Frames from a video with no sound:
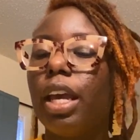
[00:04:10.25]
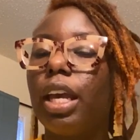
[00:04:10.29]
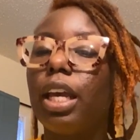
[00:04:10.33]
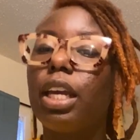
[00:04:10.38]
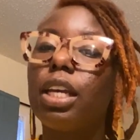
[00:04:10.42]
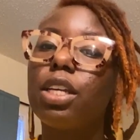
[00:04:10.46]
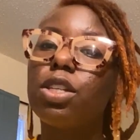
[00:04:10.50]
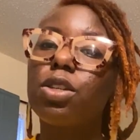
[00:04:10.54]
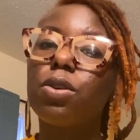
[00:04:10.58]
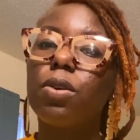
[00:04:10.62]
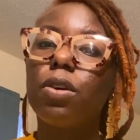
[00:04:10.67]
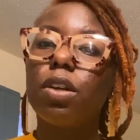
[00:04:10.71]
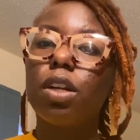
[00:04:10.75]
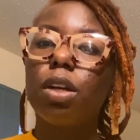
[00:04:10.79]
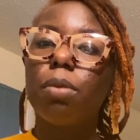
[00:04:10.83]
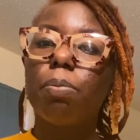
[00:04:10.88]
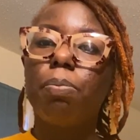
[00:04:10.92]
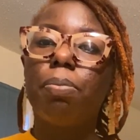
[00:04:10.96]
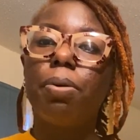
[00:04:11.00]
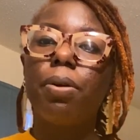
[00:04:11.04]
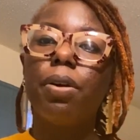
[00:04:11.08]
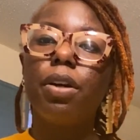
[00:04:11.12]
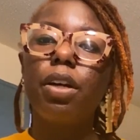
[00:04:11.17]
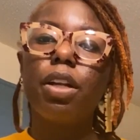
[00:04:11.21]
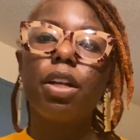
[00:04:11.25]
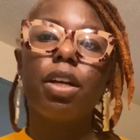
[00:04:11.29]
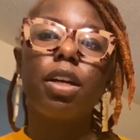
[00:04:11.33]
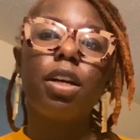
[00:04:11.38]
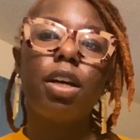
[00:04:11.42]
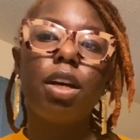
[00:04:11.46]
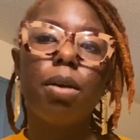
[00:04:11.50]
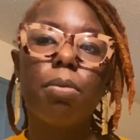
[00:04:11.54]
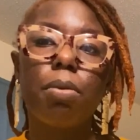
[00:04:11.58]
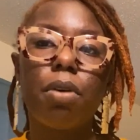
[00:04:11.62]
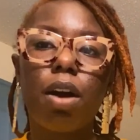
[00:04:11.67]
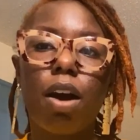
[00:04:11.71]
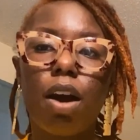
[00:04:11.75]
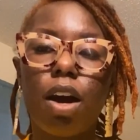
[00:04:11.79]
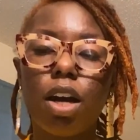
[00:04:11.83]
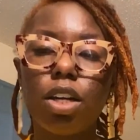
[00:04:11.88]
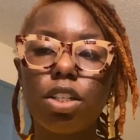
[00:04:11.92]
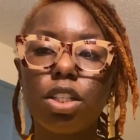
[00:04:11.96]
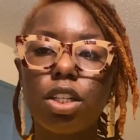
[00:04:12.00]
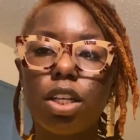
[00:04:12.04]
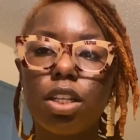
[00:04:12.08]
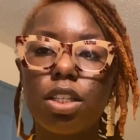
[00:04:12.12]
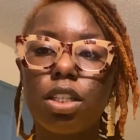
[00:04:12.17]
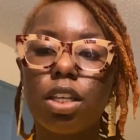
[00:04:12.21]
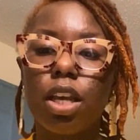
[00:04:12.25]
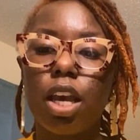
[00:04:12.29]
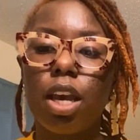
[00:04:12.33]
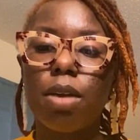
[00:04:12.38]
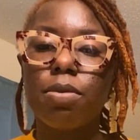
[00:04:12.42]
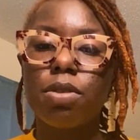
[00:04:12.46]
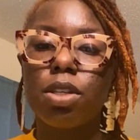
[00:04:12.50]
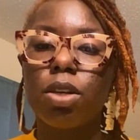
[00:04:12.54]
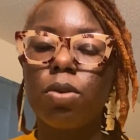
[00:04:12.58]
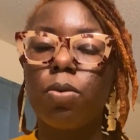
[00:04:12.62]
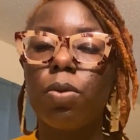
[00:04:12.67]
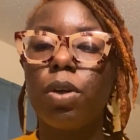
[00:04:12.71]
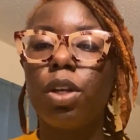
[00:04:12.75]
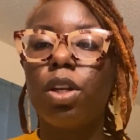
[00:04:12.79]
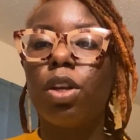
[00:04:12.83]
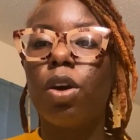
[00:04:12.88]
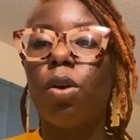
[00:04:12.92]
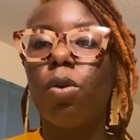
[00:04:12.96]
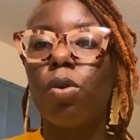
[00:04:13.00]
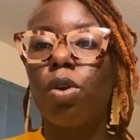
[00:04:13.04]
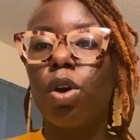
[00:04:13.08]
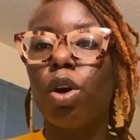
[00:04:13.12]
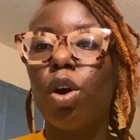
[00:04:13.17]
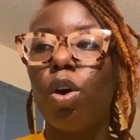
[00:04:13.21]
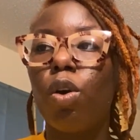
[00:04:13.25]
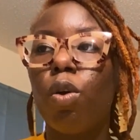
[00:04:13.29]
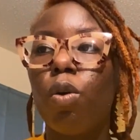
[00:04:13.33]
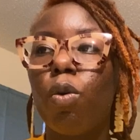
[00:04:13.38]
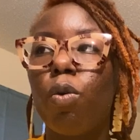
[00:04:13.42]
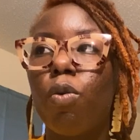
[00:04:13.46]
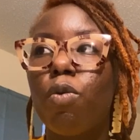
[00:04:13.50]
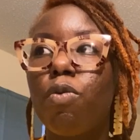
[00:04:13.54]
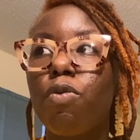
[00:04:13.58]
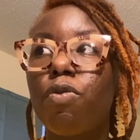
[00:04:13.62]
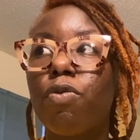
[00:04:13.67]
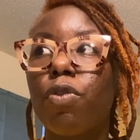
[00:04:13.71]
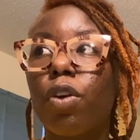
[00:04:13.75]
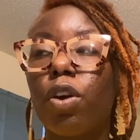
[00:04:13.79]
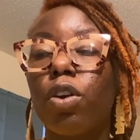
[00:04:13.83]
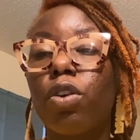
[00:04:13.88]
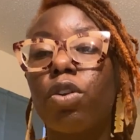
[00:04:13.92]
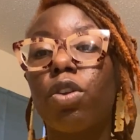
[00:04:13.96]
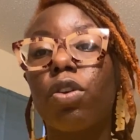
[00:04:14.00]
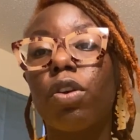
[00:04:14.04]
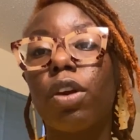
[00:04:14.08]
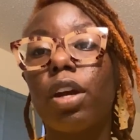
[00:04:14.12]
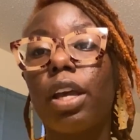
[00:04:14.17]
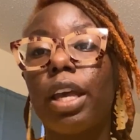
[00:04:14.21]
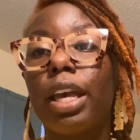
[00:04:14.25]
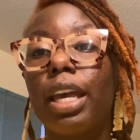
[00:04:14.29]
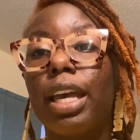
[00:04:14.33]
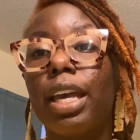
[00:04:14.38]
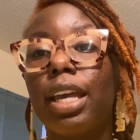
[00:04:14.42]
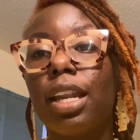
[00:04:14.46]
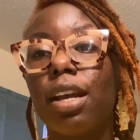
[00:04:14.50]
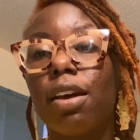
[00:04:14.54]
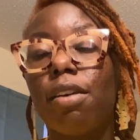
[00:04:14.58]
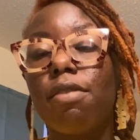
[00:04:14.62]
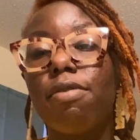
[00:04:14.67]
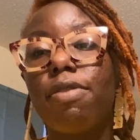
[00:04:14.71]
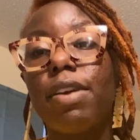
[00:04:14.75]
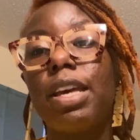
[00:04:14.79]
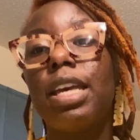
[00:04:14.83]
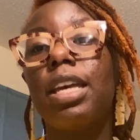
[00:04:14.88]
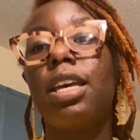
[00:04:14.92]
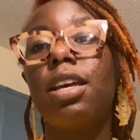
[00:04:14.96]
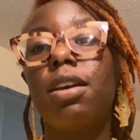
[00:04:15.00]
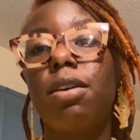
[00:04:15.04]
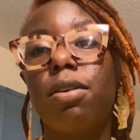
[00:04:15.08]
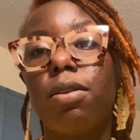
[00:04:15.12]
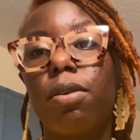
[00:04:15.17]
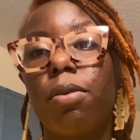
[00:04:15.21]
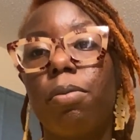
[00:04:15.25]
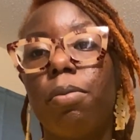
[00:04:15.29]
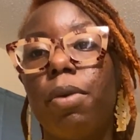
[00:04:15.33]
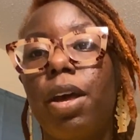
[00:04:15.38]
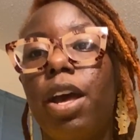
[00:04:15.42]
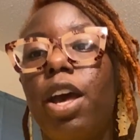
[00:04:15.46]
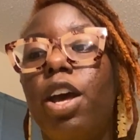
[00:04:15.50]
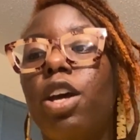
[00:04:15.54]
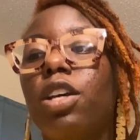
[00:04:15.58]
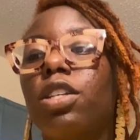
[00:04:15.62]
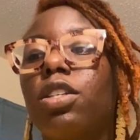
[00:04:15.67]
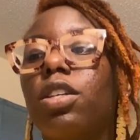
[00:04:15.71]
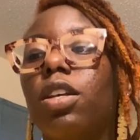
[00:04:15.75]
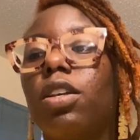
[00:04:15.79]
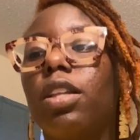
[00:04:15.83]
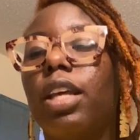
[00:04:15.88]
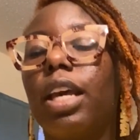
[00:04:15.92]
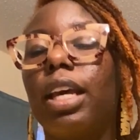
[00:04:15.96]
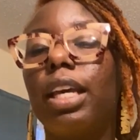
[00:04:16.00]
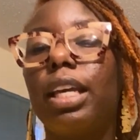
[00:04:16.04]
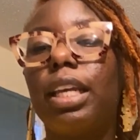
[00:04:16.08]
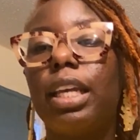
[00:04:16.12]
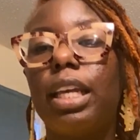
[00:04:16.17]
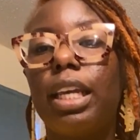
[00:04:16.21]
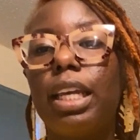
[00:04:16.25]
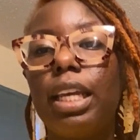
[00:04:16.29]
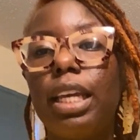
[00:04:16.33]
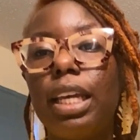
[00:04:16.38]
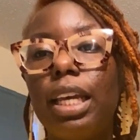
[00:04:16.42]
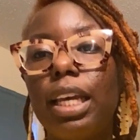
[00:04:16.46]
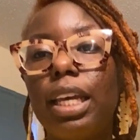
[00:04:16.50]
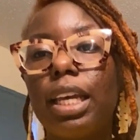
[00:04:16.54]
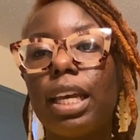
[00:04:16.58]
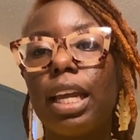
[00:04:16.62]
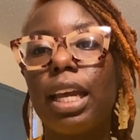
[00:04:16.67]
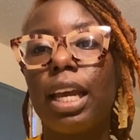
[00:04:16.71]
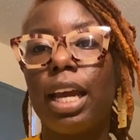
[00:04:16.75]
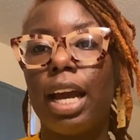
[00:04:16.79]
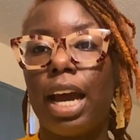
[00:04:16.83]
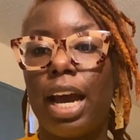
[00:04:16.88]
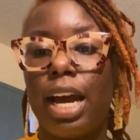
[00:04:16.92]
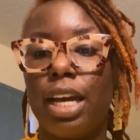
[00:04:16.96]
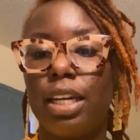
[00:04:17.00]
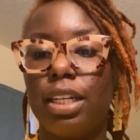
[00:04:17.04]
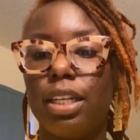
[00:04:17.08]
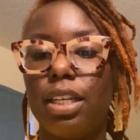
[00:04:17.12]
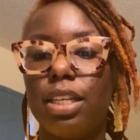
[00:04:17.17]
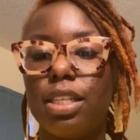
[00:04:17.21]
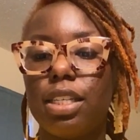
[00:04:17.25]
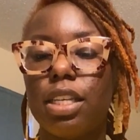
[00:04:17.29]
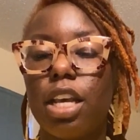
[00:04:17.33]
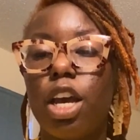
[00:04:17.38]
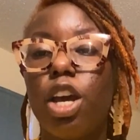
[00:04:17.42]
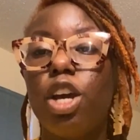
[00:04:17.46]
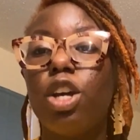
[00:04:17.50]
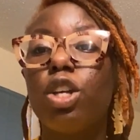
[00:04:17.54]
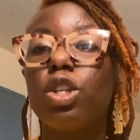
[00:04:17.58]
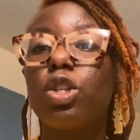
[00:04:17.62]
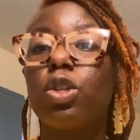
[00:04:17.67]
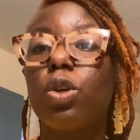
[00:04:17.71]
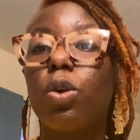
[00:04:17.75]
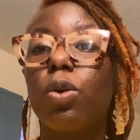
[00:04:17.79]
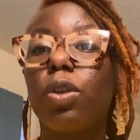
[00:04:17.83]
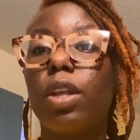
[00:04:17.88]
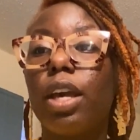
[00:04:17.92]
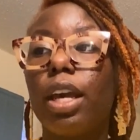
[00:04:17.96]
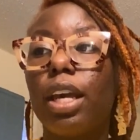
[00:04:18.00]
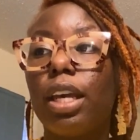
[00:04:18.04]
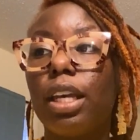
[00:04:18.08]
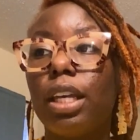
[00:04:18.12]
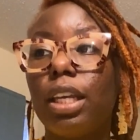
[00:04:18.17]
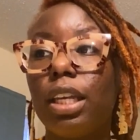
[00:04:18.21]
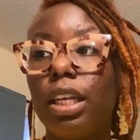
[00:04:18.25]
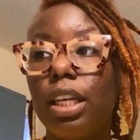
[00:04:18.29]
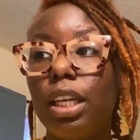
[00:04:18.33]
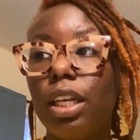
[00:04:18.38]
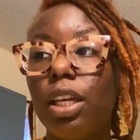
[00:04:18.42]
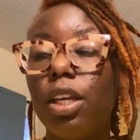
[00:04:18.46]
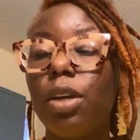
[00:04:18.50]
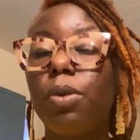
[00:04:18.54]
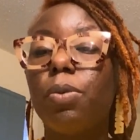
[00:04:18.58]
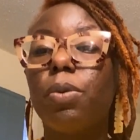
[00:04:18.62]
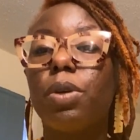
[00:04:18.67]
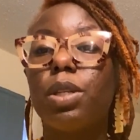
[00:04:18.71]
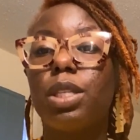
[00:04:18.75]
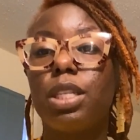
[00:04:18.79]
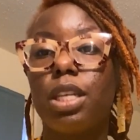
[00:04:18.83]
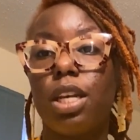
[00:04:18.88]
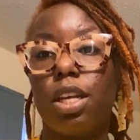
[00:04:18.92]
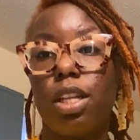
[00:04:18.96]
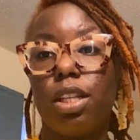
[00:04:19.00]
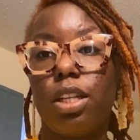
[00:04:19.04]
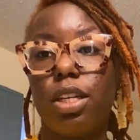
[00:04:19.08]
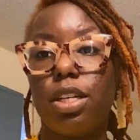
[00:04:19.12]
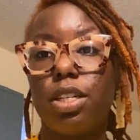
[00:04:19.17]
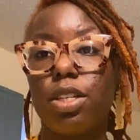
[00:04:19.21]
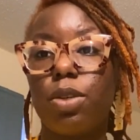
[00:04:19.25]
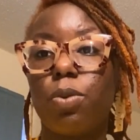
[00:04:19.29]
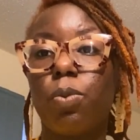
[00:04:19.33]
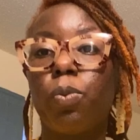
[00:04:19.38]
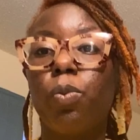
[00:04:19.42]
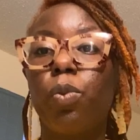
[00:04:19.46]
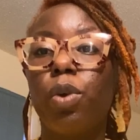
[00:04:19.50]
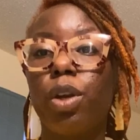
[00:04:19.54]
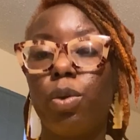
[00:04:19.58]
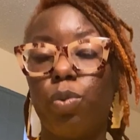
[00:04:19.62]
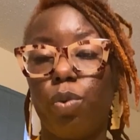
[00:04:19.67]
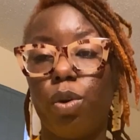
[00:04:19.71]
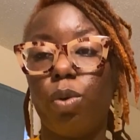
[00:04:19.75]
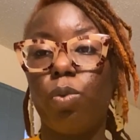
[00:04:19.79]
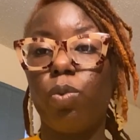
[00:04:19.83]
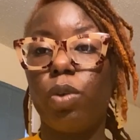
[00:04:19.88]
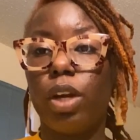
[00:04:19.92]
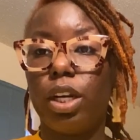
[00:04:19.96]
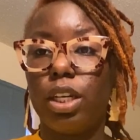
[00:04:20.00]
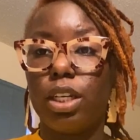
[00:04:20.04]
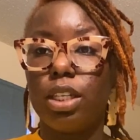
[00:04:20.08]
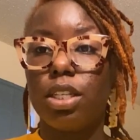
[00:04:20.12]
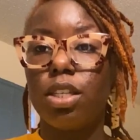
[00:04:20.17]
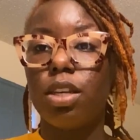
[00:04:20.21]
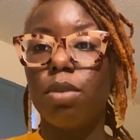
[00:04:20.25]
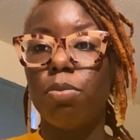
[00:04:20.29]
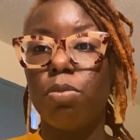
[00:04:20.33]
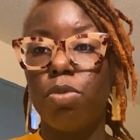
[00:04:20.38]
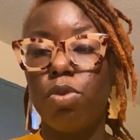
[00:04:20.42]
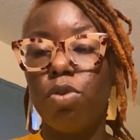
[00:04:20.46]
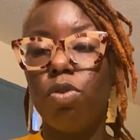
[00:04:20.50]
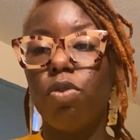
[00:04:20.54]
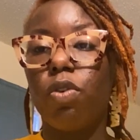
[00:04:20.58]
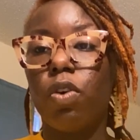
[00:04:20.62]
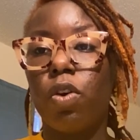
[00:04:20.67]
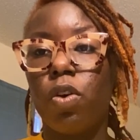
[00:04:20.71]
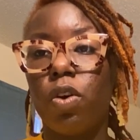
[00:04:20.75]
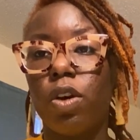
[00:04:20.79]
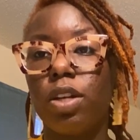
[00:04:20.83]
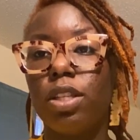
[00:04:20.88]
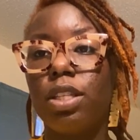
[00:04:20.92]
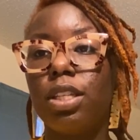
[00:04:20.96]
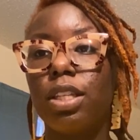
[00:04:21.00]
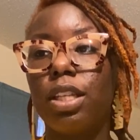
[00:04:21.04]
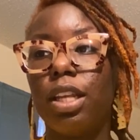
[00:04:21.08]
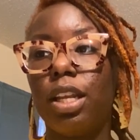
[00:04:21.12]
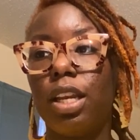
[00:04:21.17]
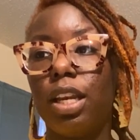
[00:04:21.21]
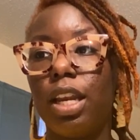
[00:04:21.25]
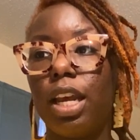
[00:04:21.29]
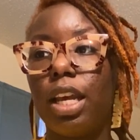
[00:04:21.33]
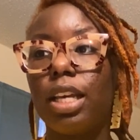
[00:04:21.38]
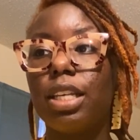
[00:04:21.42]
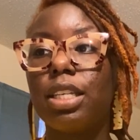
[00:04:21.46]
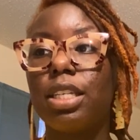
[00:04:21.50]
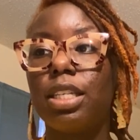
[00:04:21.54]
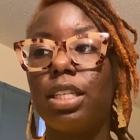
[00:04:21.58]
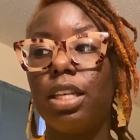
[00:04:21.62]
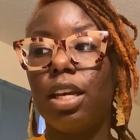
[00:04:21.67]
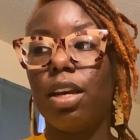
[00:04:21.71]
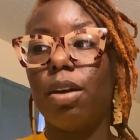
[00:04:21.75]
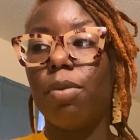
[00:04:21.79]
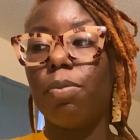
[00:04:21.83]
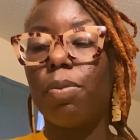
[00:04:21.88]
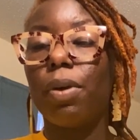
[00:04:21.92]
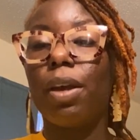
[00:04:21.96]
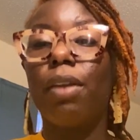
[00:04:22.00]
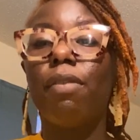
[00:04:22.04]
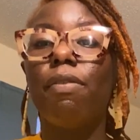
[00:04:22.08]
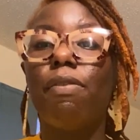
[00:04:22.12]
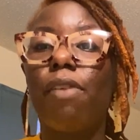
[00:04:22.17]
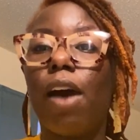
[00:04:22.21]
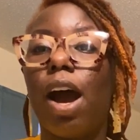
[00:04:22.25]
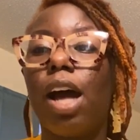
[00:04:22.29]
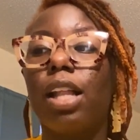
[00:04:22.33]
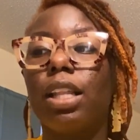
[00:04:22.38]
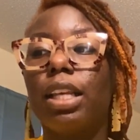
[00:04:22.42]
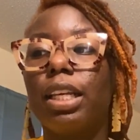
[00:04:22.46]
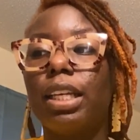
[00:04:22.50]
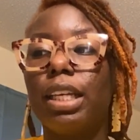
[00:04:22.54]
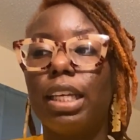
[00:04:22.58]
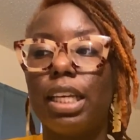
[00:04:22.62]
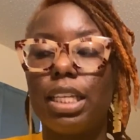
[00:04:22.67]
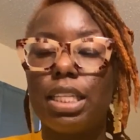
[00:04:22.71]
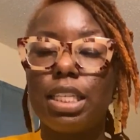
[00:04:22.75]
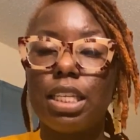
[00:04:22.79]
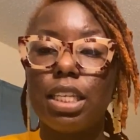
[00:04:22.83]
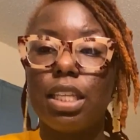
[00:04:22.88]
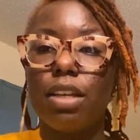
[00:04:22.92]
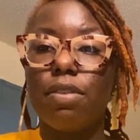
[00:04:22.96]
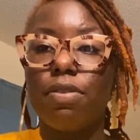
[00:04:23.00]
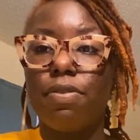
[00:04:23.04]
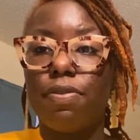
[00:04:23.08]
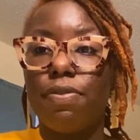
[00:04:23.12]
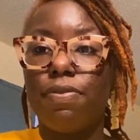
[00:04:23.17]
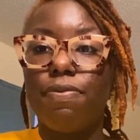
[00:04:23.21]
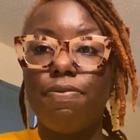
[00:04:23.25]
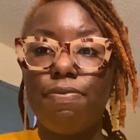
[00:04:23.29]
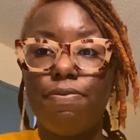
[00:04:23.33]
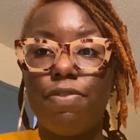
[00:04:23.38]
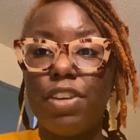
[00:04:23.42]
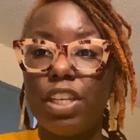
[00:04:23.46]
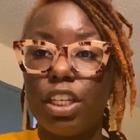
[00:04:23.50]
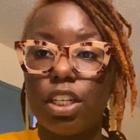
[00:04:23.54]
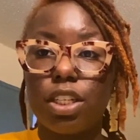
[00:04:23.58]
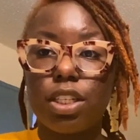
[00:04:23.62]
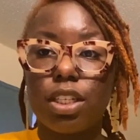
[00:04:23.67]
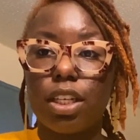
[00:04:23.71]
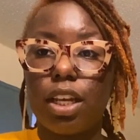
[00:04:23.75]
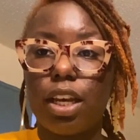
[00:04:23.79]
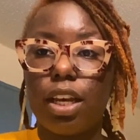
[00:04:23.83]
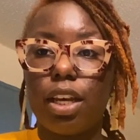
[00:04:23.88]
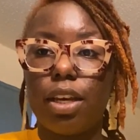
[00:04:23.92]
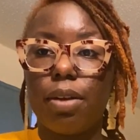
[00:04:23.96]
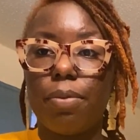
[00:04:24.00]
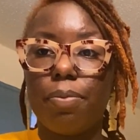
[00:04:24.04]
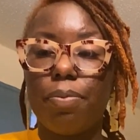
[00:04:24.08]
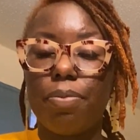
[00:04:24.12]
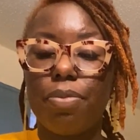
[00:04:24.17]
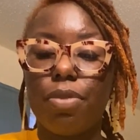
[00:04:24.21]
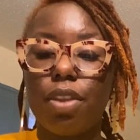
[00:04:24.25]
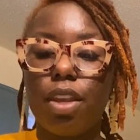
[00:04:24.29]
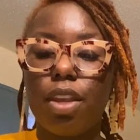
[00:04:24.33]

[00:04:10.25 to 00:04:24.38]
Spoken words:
He's going to put up caution tape so we don't go further ahead of him, so that he can guide us, so that he will tell us when we're ready to move on to the next step and finally get to the finish line.